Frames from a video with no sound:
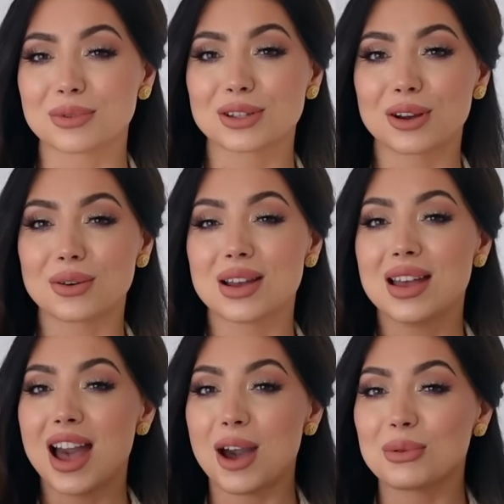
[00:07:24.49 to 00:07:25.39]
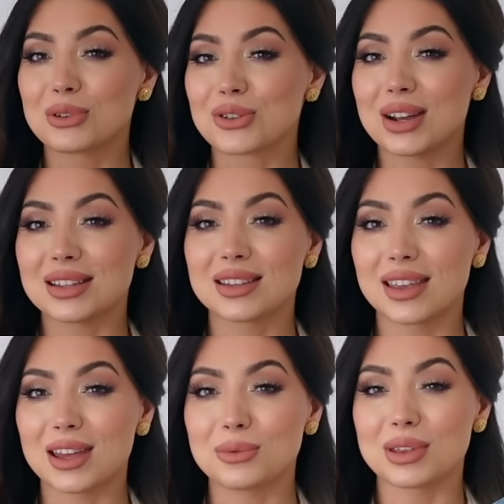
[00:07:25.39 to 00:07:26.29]
So I will try it
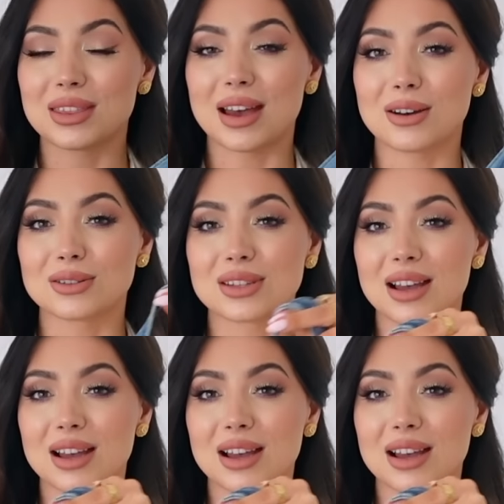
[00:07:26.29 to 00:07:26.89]
again without.